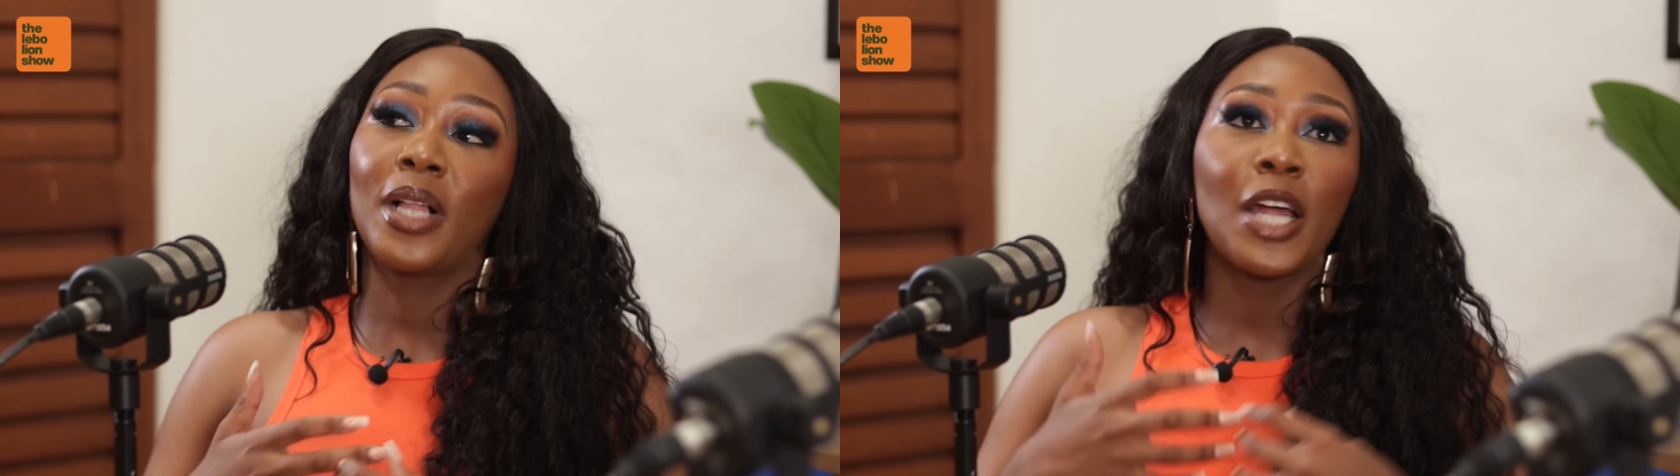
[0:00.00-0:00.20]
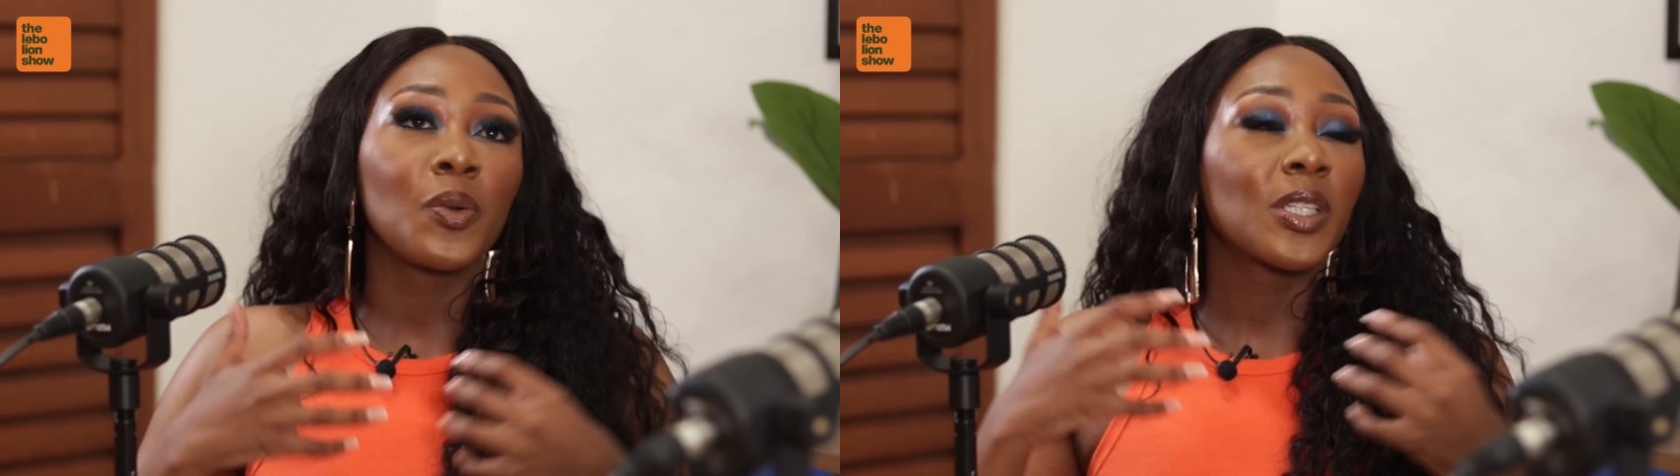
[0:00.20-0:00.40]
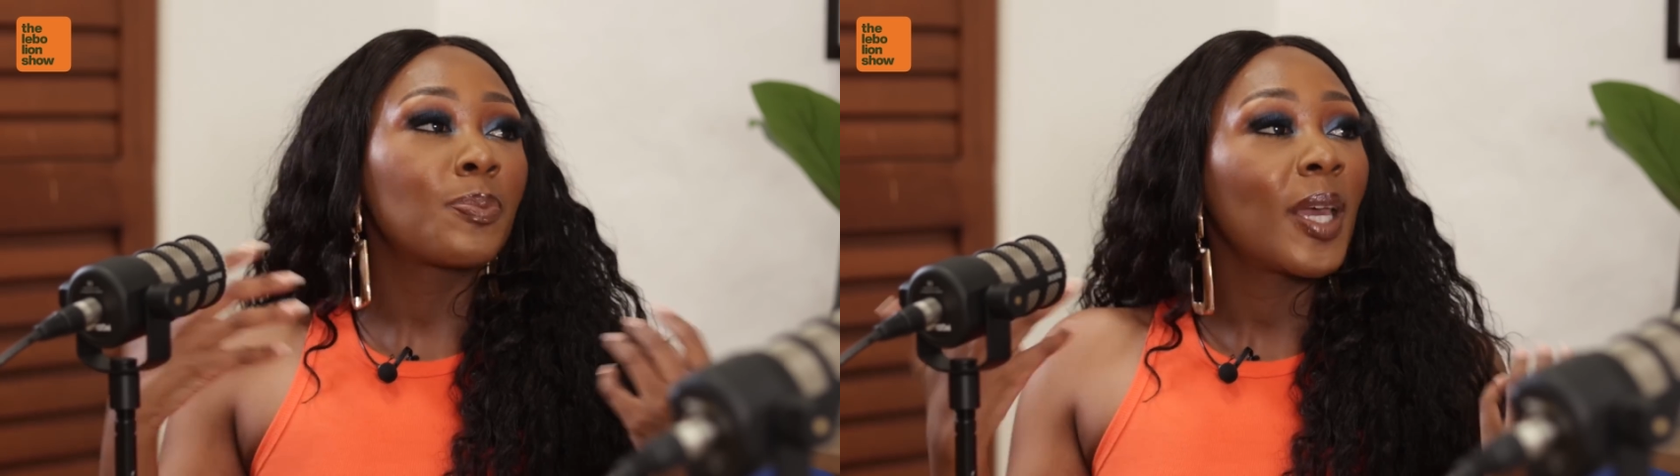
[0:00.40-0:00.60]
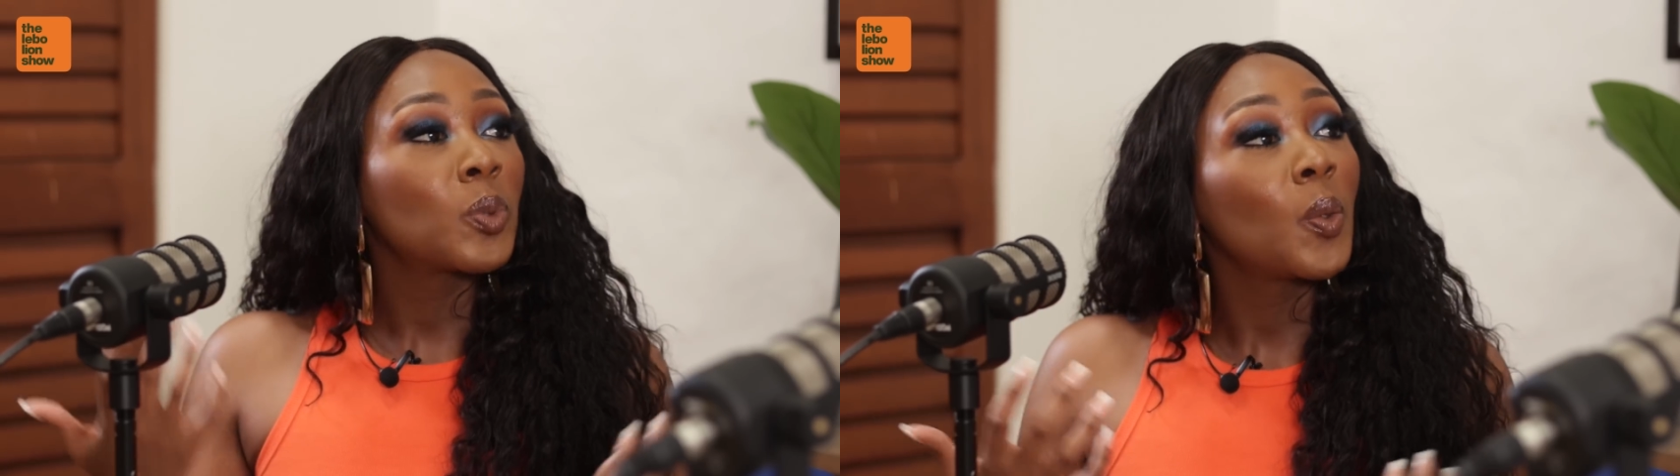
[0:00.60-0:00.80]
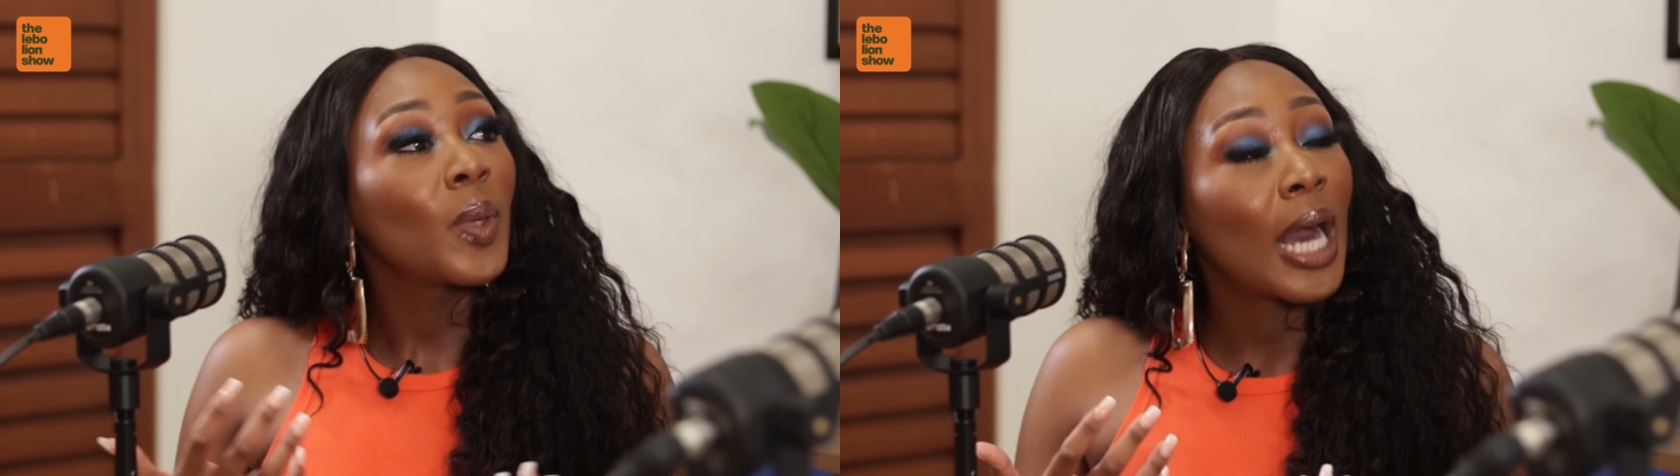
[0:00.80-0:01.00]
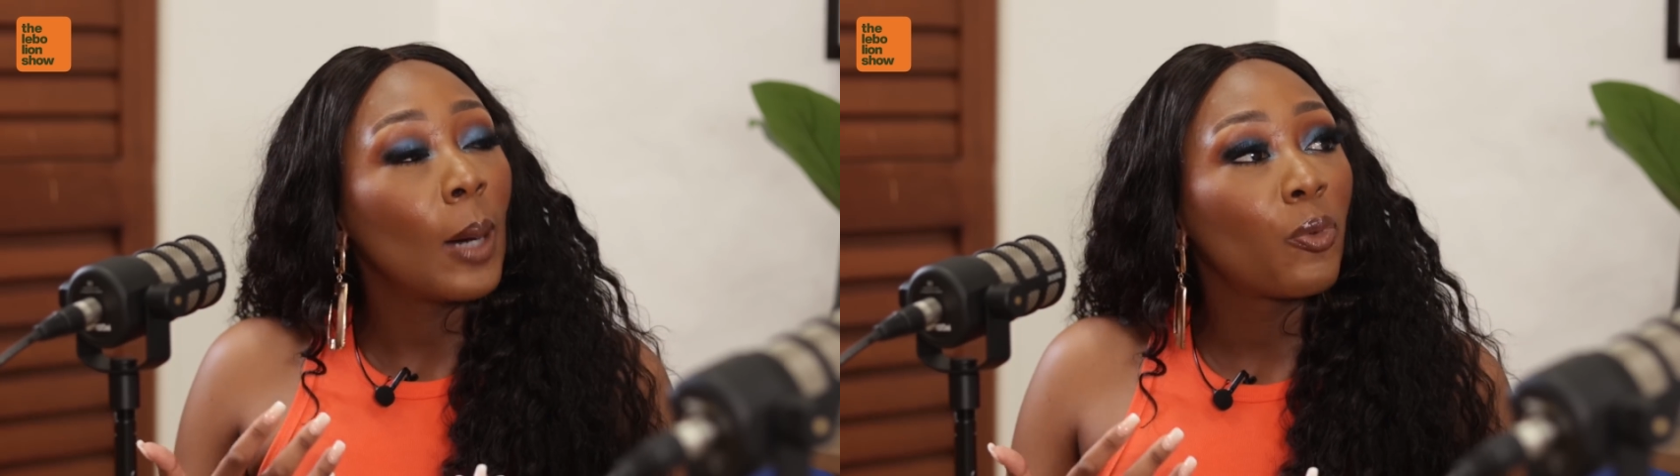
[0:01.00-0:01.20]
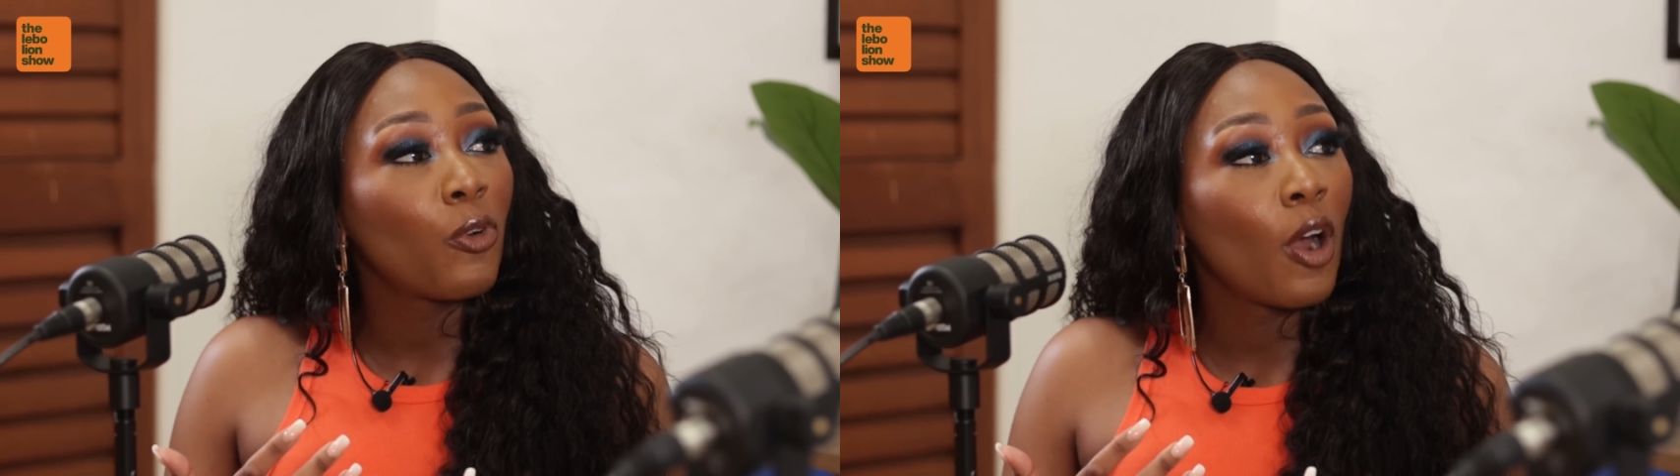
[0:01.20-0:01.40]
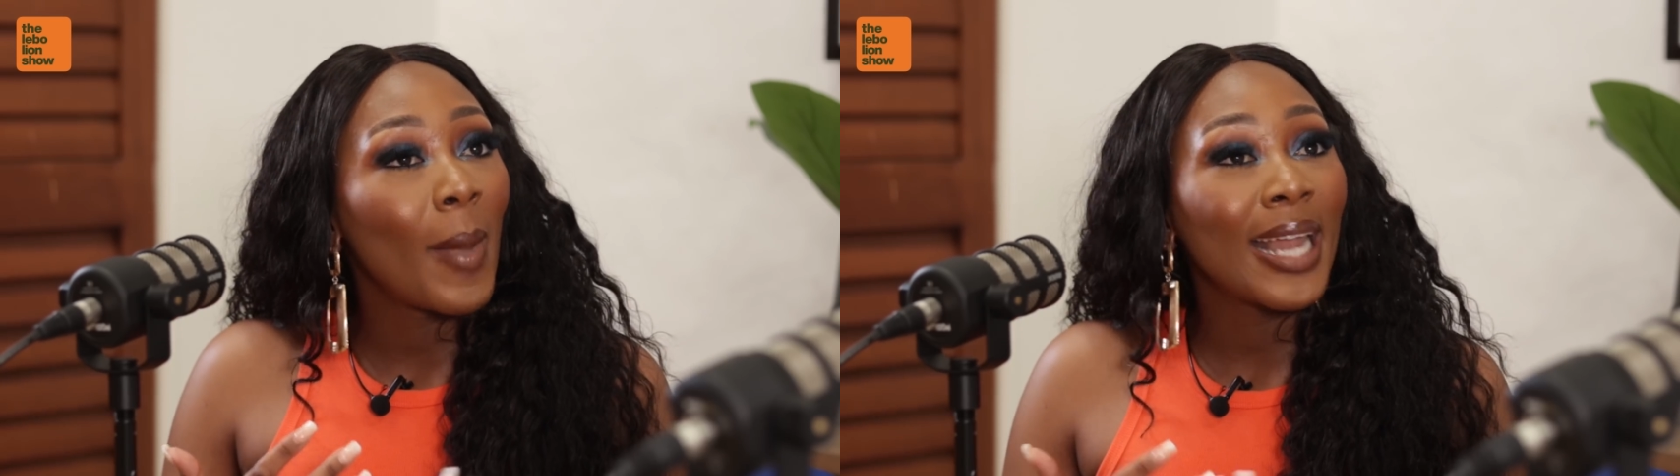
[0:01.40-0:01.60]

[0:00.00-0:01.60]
I respect where we come from,